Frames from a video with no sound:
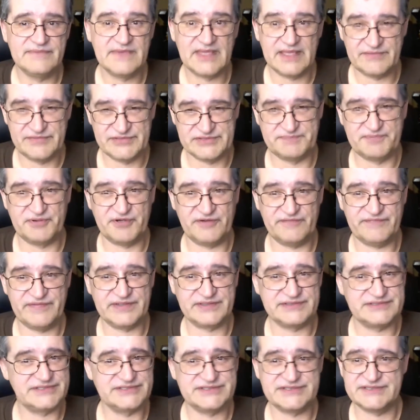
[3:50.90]
it was
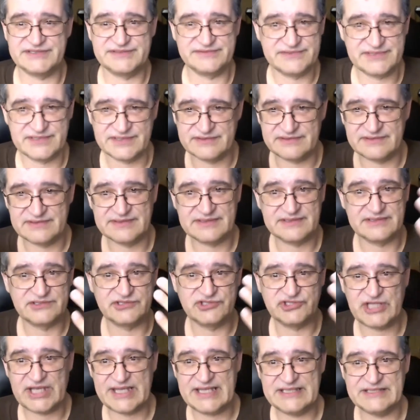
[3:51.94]
perfect just to
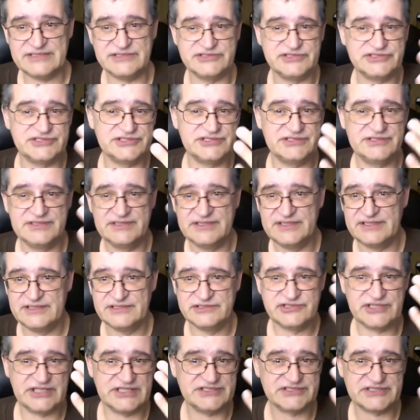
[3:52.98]
change
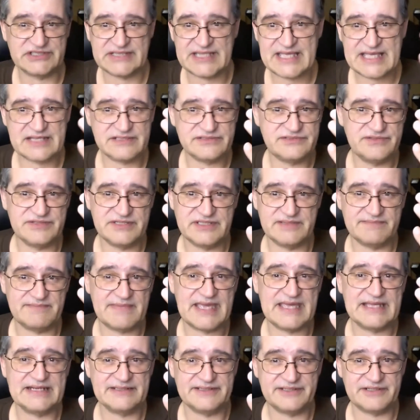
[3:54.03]
the latitude in the
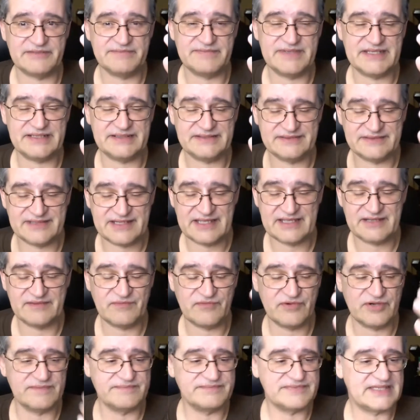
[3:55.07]
mind a little bit and
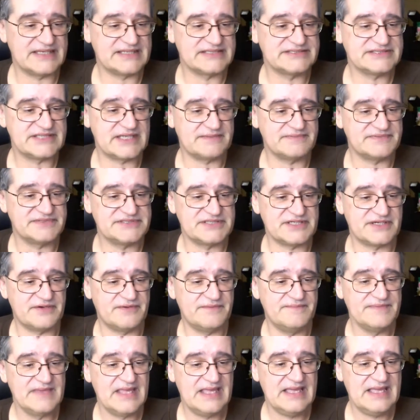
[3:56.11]
warm things up.
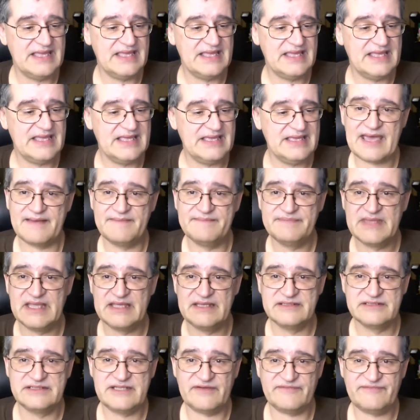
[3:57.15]
So yeah,
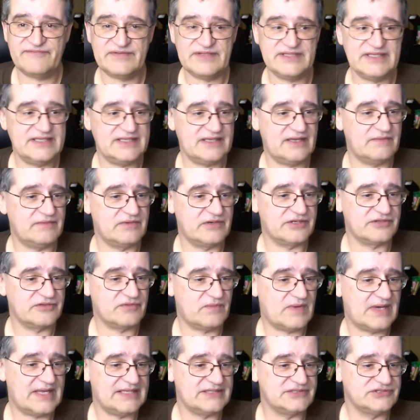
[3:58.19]
definitely a
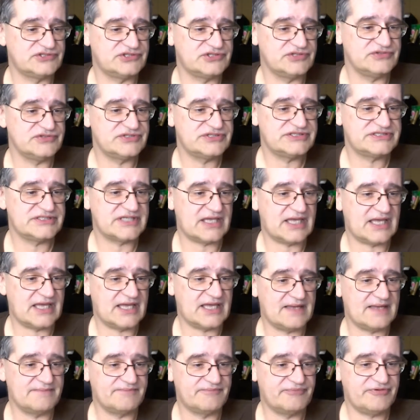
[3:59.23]
worthwhile juice.
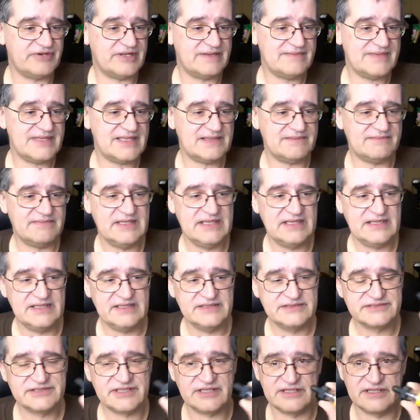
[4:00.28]
Premium.
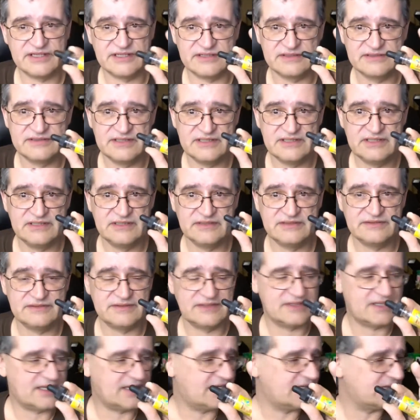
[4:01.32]
It's gonna
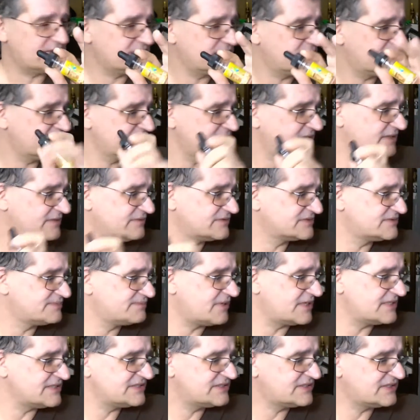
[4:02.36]
what the hell was the
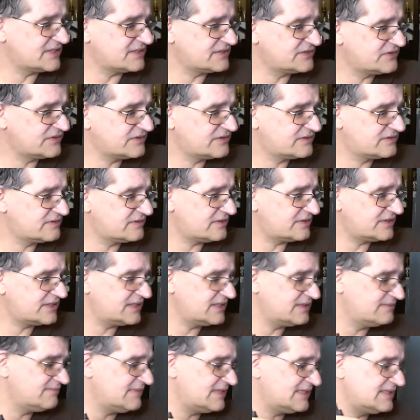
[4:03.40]
price?
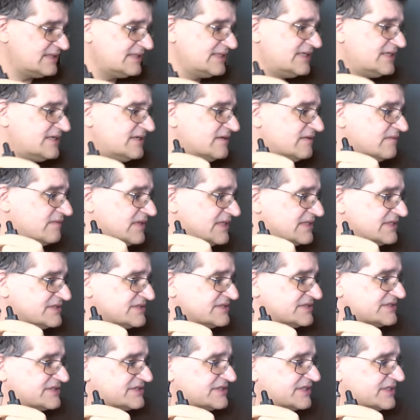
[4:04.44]
30 milliliter
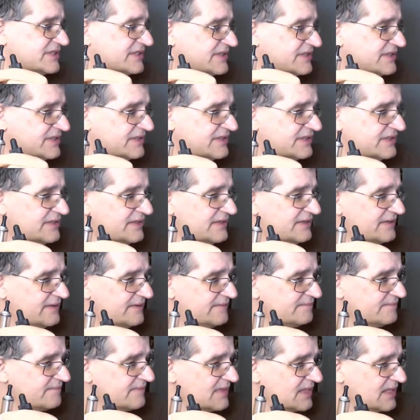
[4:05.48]
was
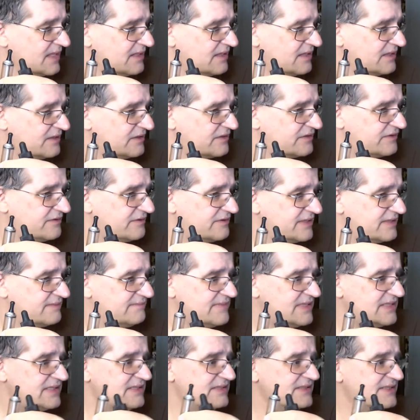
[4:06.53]
30
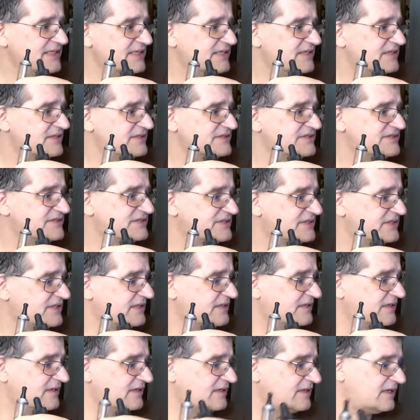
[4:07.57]
milliliters
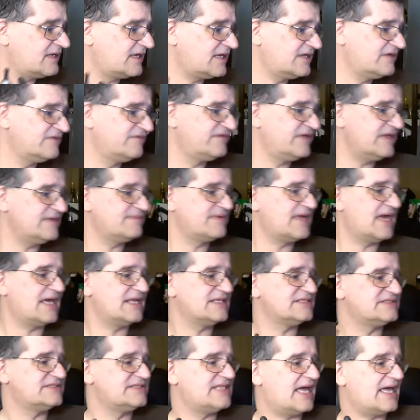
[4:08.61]
on
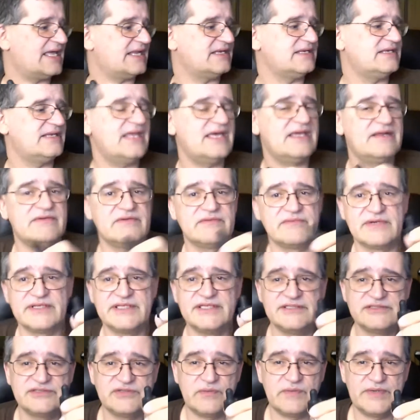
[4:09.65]
vapegoddess.net will run
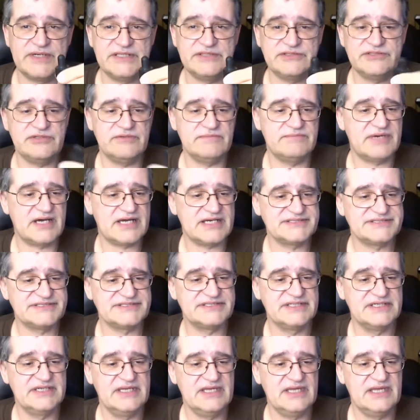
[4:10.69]
you
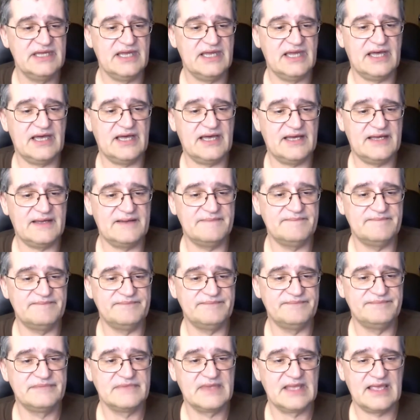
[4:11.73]
$22.
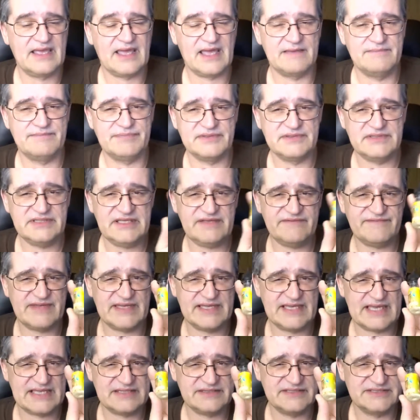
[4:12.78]
I believe
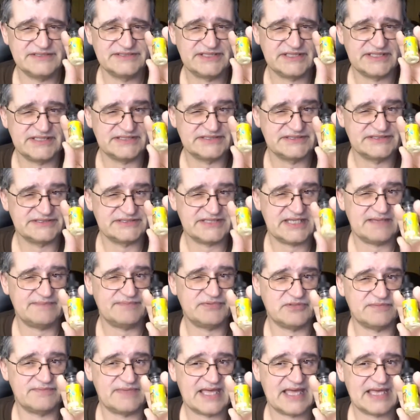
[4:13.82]
I got this in a
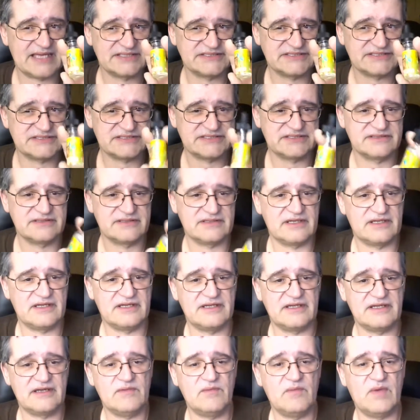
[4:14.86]
sample box
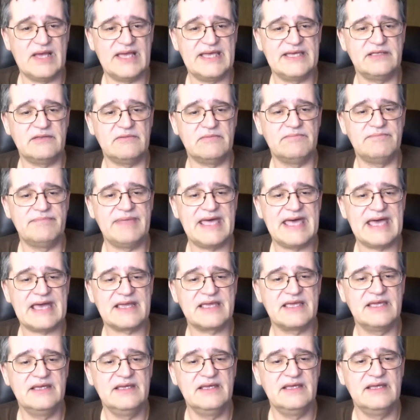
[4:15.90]
a while
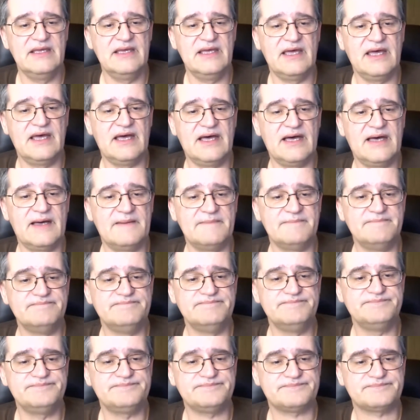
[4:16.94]
back.
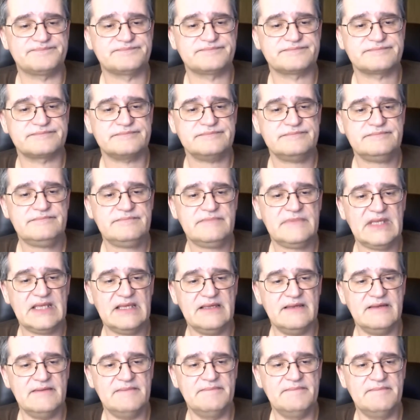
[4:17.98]

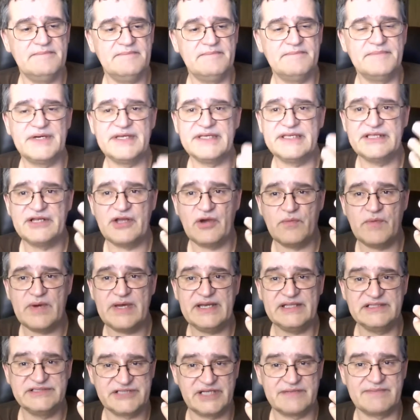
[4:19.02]
But you know
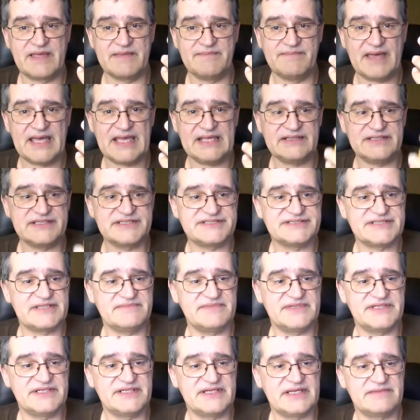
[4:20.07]
what? It's on my buy list.
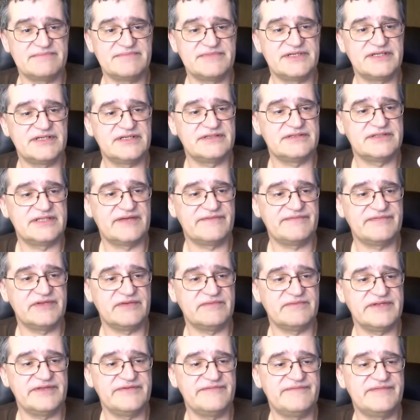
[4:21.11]
I'm gonna
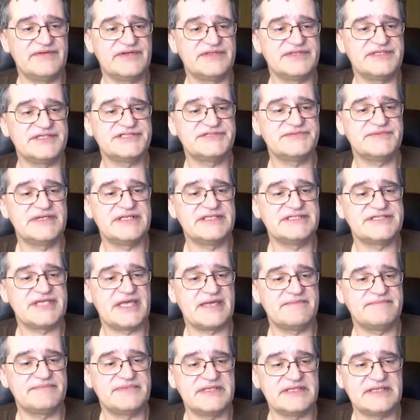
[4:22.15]
definitely refill this when it's
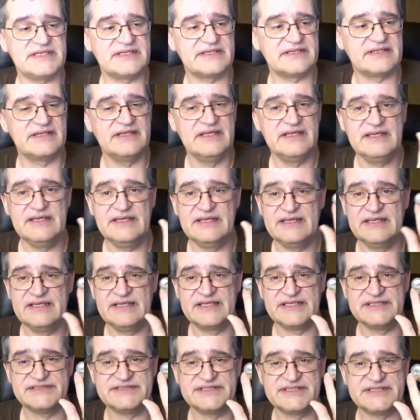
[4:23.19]
empty, and
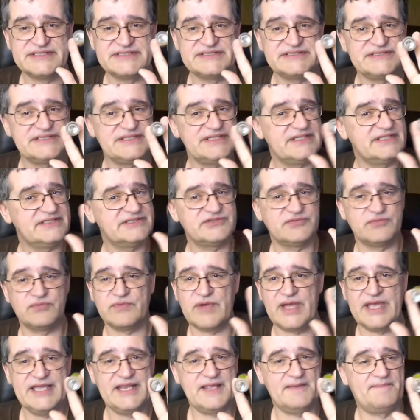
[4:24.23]
as you can see, it's
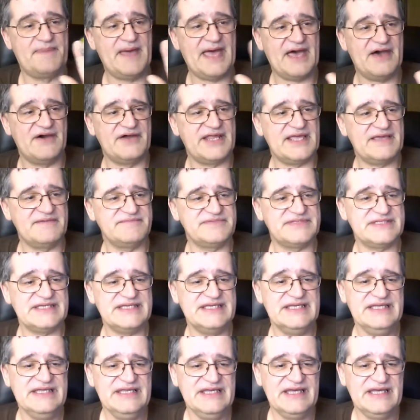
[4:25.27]
right about empty.